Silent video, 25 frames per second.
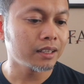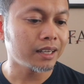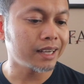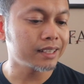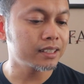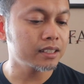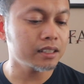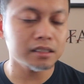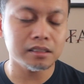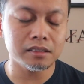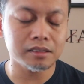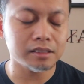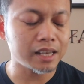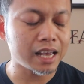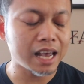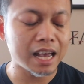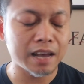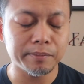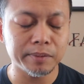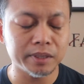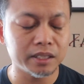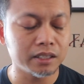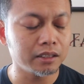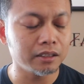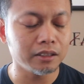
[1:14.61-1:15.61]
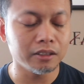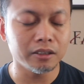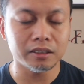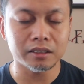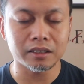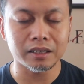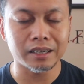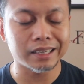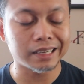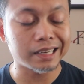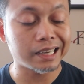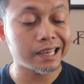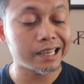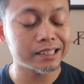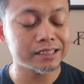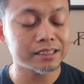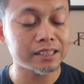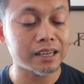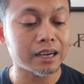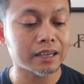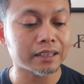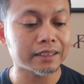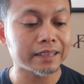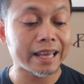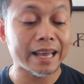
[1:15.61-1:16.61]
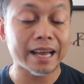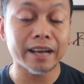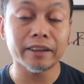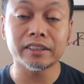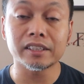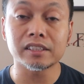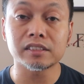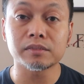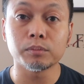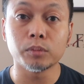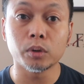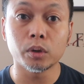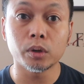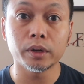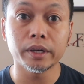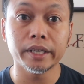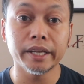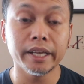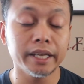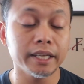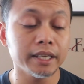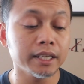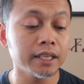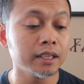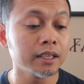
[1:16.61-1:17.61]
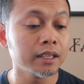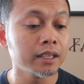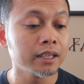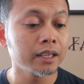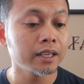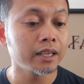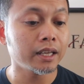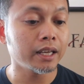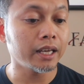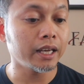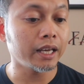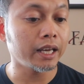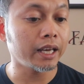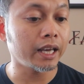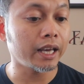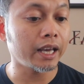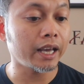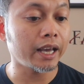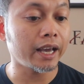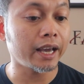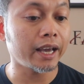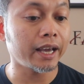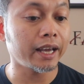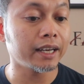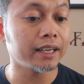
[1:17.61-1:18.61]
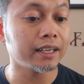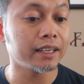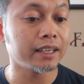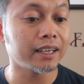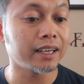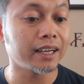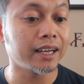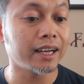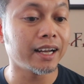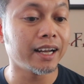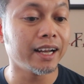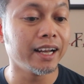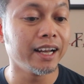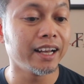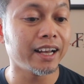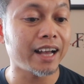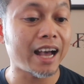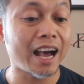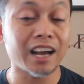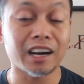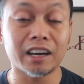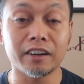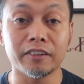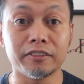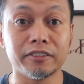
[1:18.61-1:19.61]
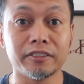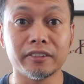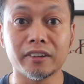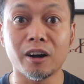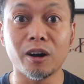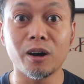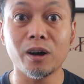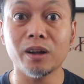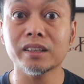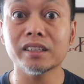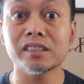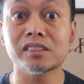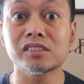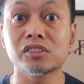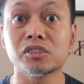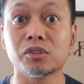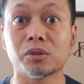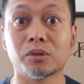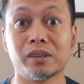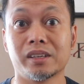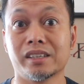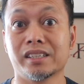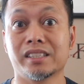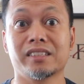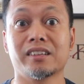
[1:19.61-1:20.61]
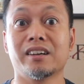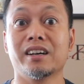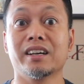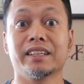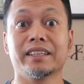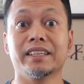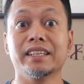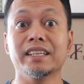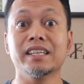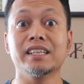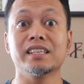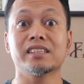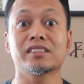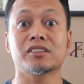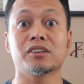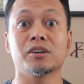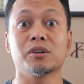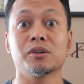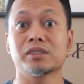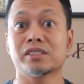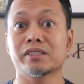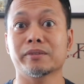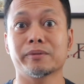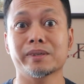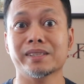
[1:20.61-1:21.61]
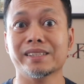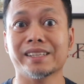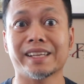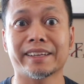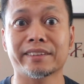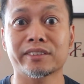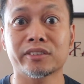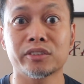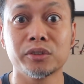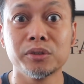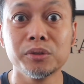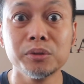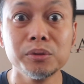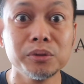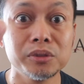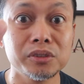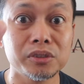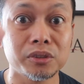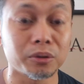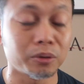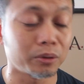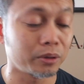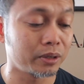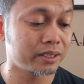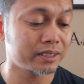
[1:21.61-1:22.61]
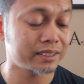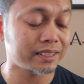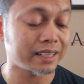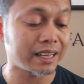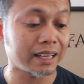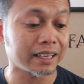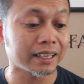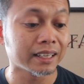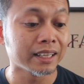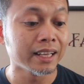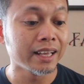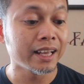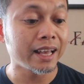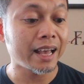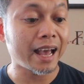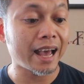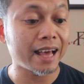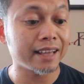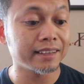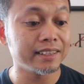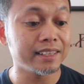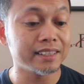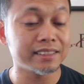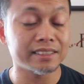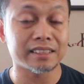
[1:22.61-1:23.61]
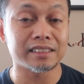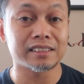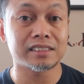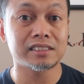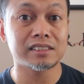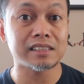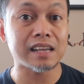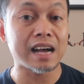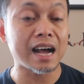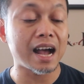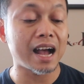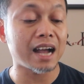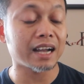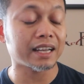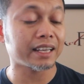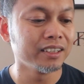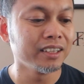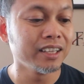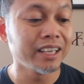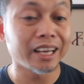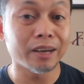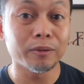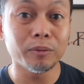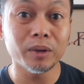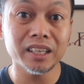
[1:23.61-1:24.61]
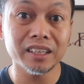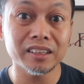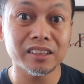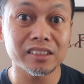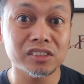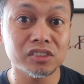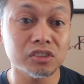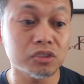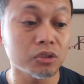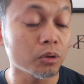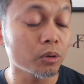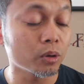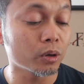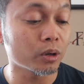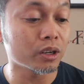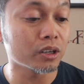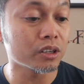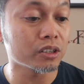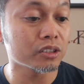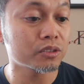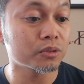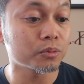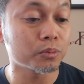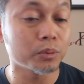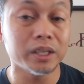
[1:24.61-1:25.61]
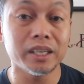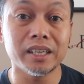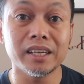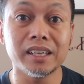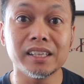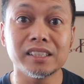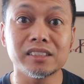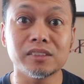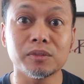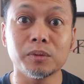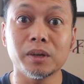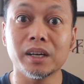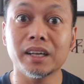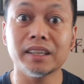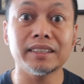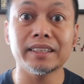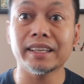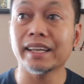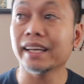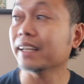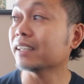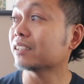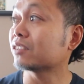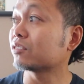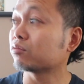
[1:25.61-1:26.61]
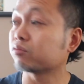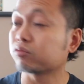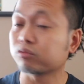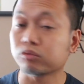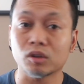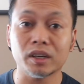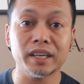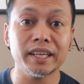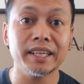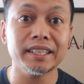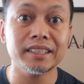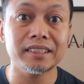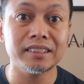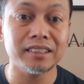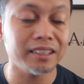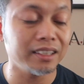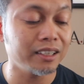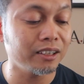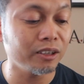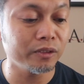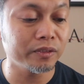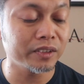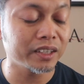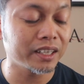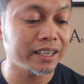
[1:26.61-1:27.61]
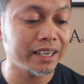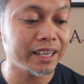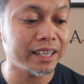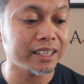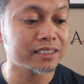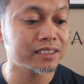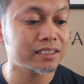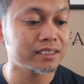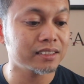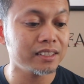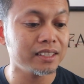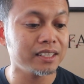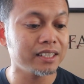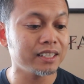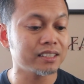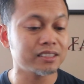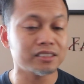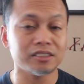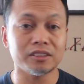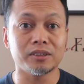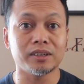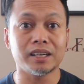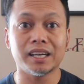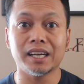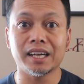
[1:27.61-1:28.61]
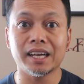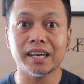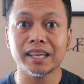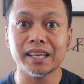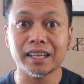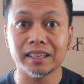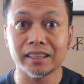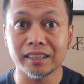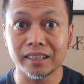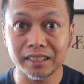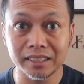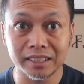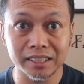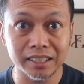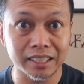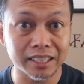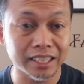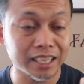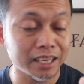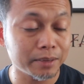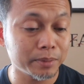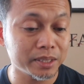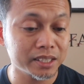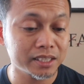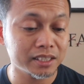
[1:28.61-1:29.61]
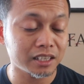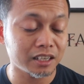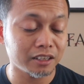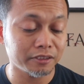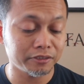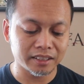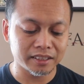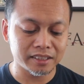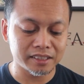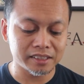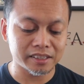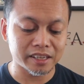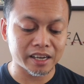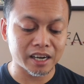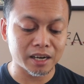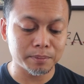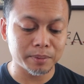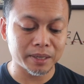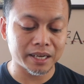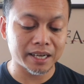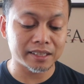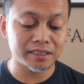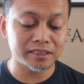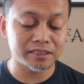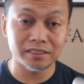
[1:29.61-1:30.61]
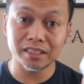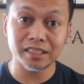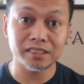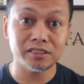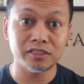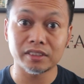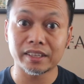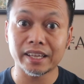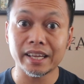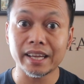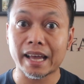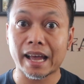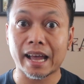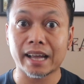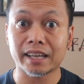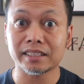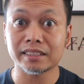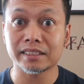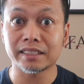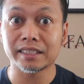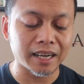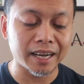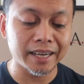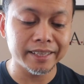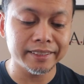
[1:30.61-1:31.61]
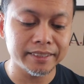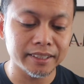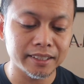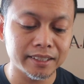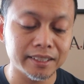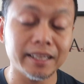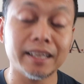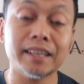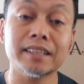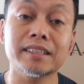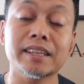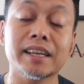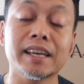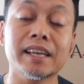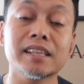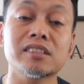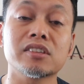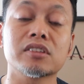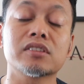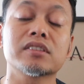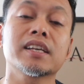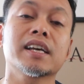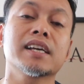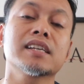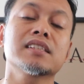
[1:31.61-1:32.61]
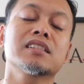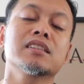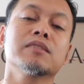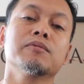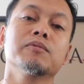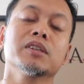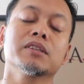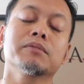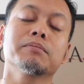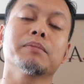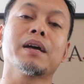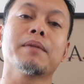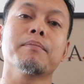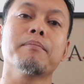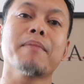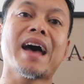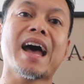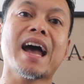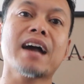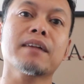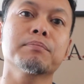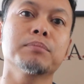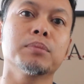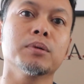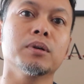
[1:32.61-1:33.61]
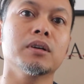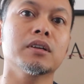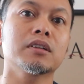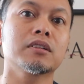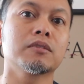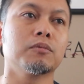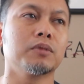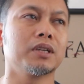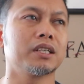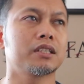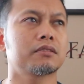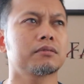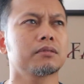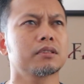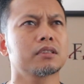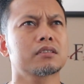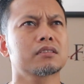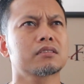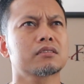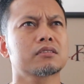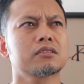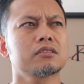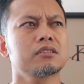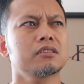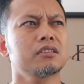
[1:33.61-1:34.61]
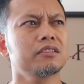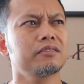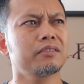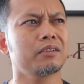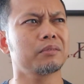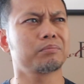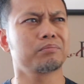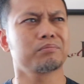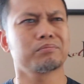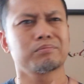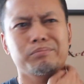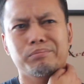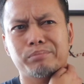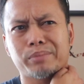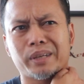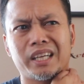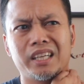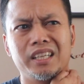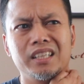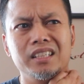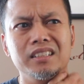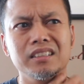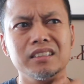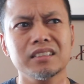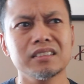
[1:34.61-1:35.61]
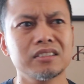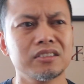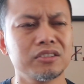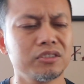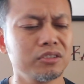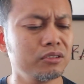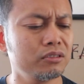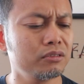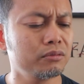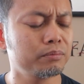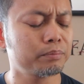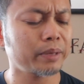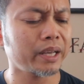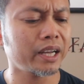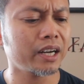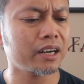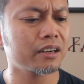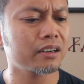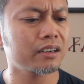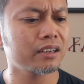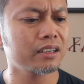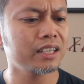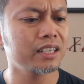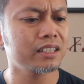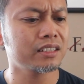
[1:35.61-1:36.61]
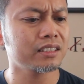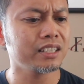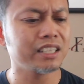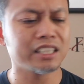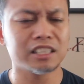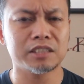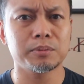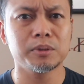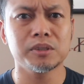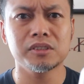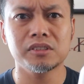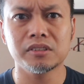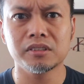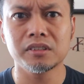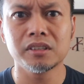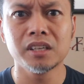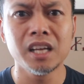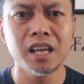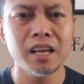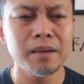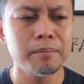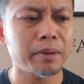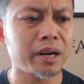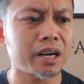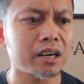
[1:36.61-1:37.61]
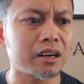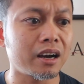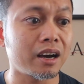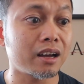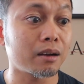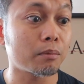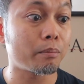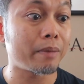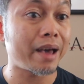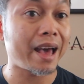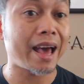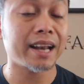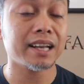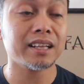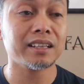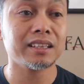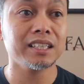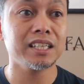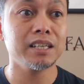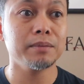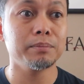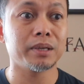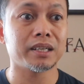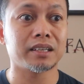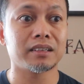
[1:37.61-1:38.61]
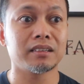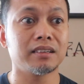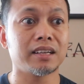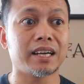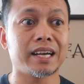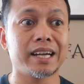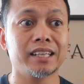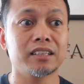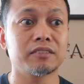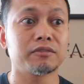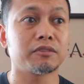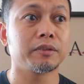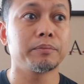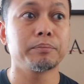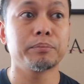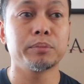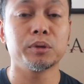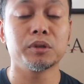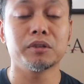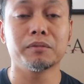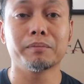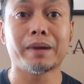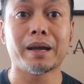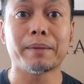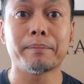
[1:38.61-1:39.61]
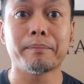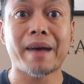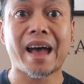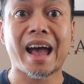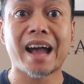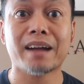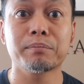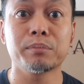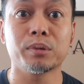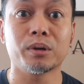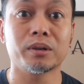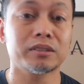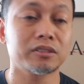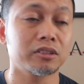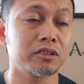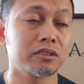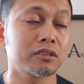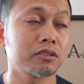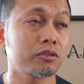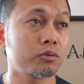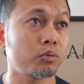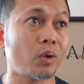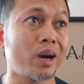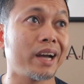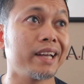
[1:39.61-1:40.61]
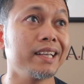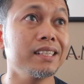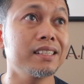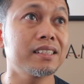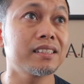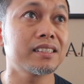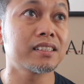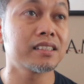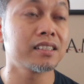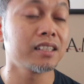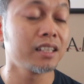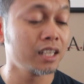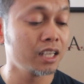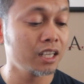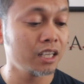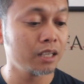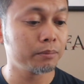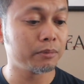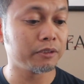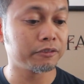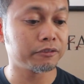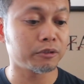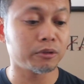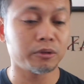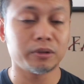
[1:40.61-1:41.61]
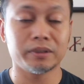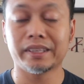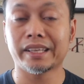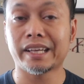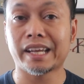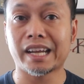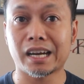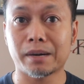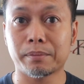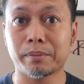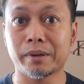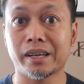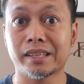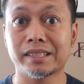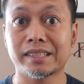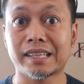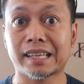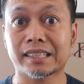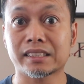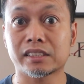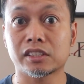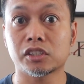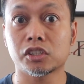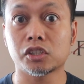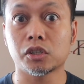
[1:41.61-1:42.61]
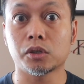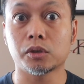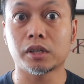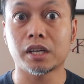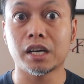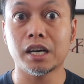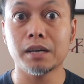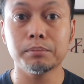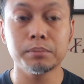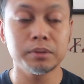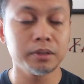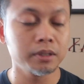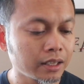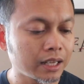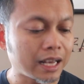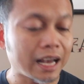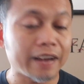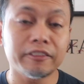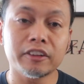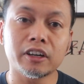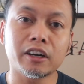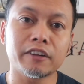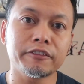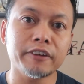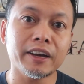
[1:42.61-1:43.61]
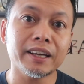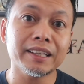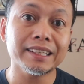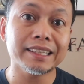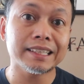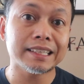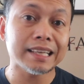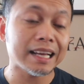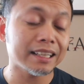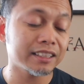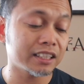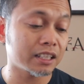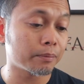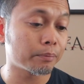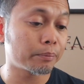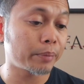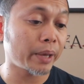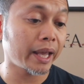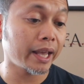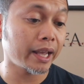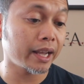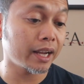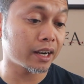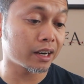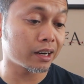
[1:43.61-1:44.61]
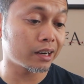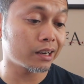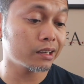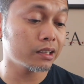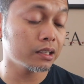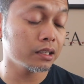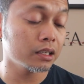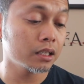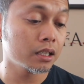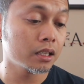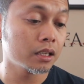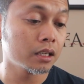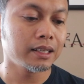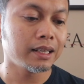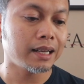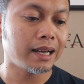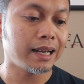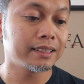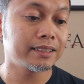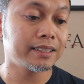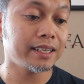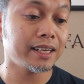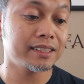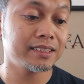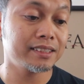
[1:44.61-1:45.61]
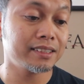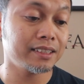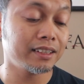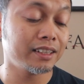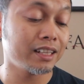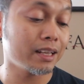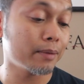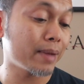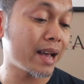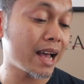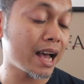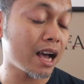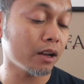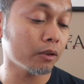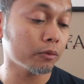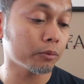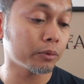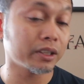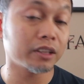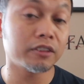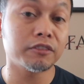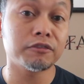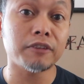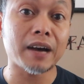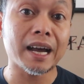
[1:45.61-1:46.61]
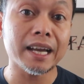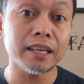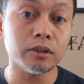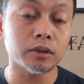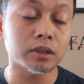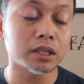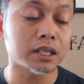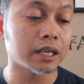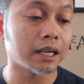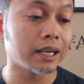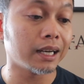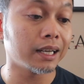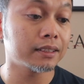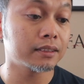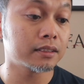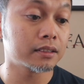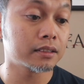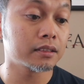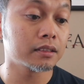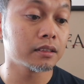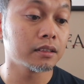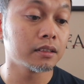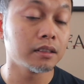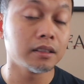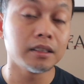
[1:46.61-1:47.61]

I just happened to look on iStock Now this morning, and out of all the stores on the East Coast, there was like 2 stores that had these in stock, and one of the stores was the one that's right over the next city. So I got lucky. I got myself these AirPods just today, actually. I did get a chance to test them with my MacBook, which was sort of a pain to pair initially. It's supposed to pair automatically, but I had to reboot my MacBook twice before the AirPods actually showed up. After I finally got them paired, I tested them out with Finalcut.